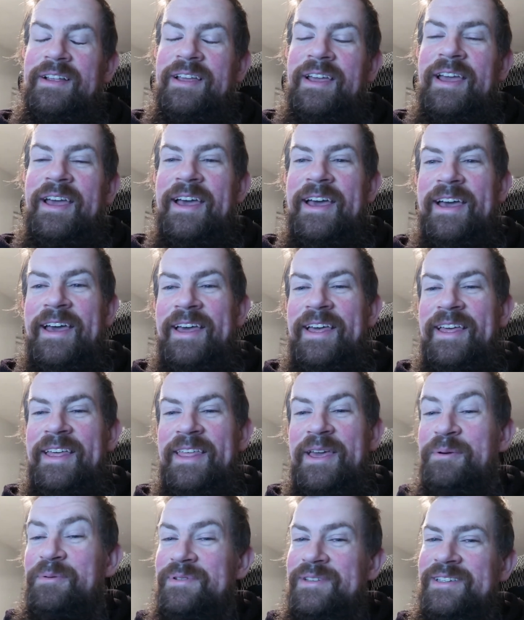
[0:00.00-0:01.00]
uh,
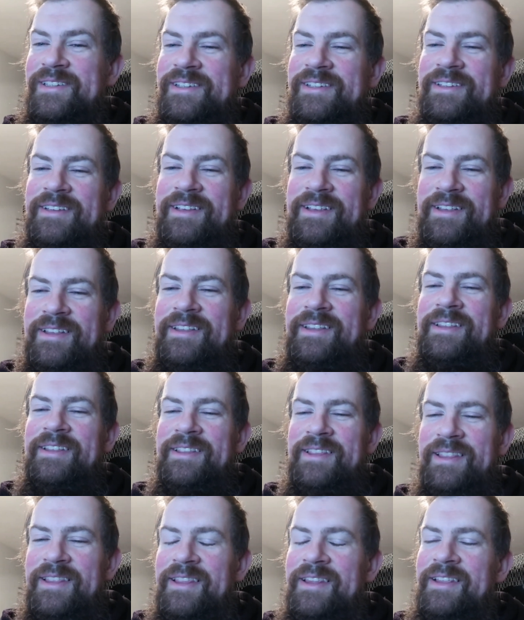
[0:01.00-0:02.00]
that was
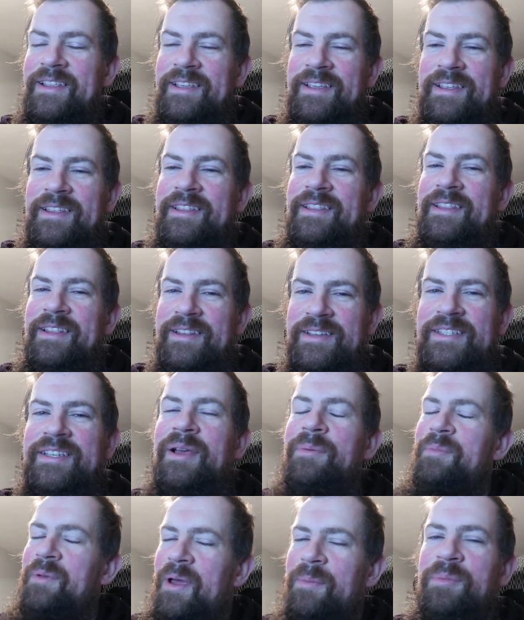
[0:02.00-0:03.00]
uh,
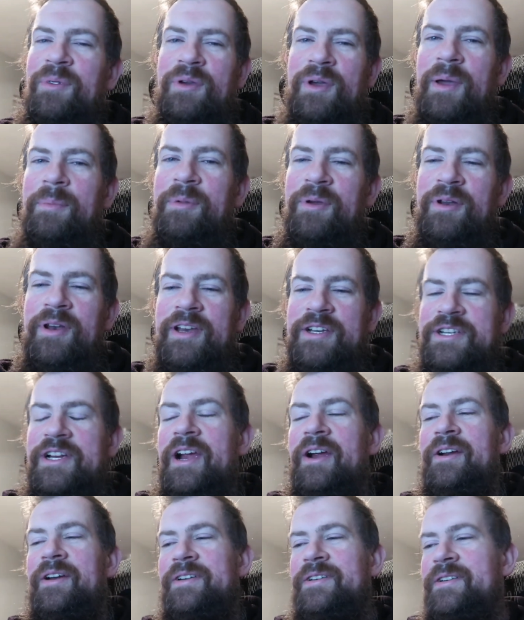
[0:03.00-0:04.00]
something I'm I'm gonna
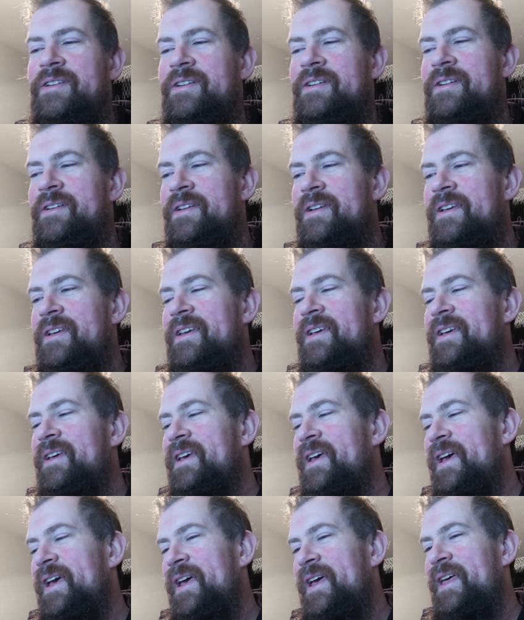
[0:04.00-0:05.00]
cherish.
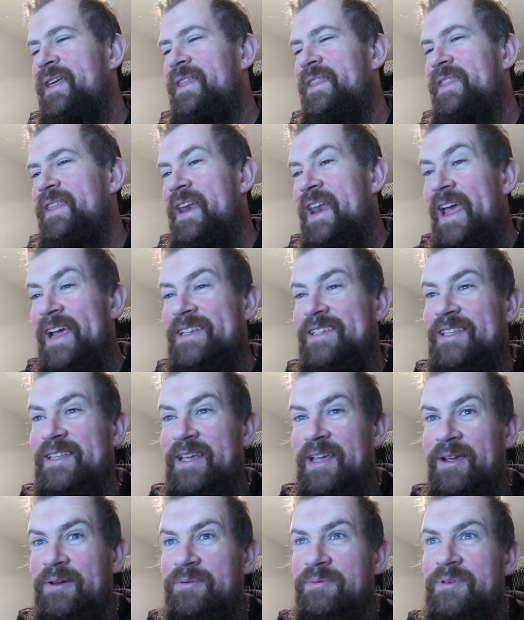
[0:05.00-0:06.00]
Uh, the next
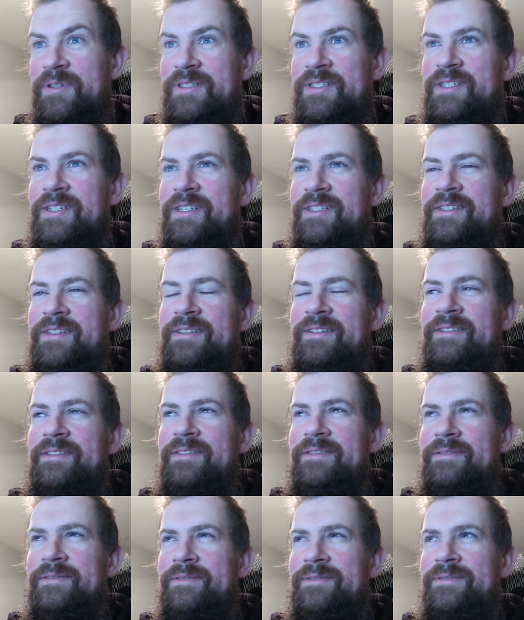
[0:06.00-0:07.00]
thing was just
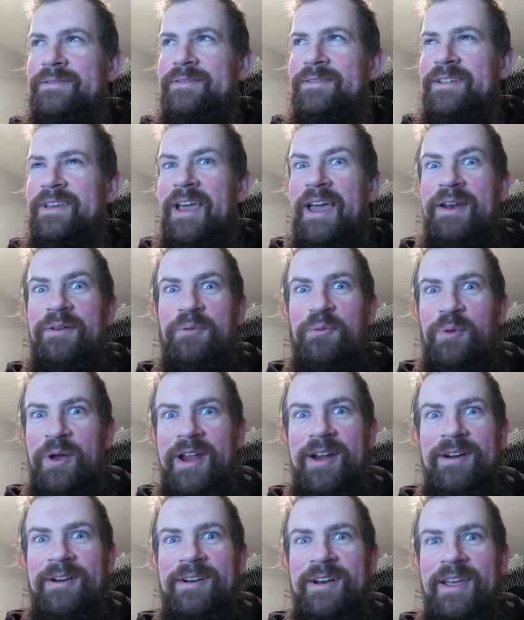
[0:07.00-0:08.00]
kind of
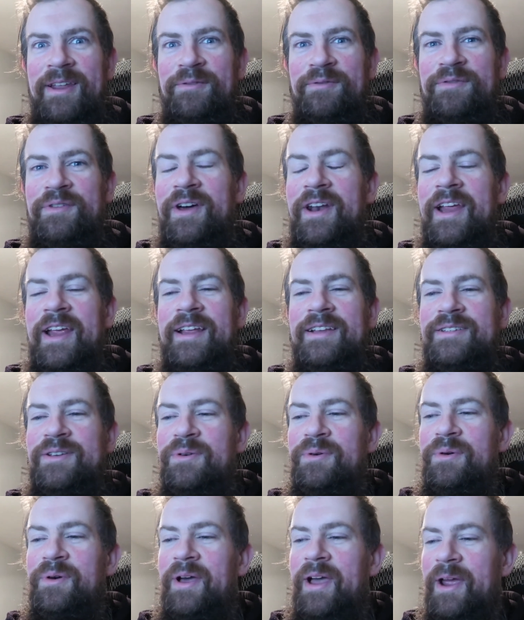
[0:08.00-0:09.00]
weird and funny.
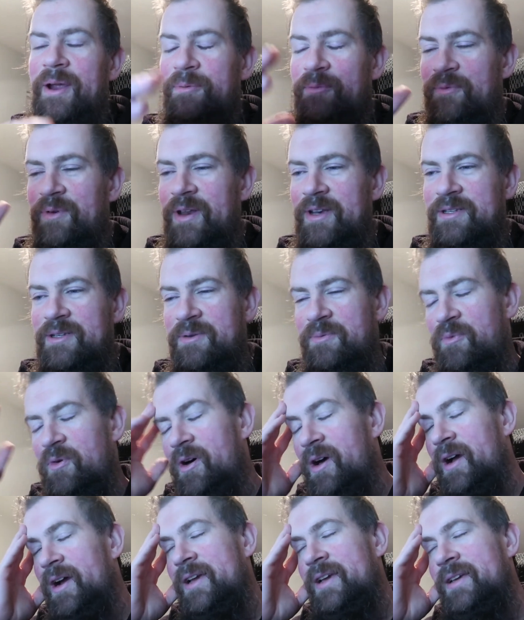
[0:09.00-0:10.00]
So I went to
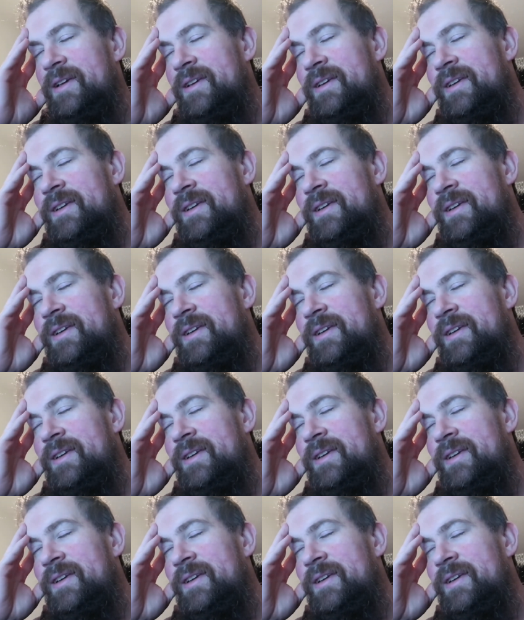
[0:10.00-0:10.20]
walk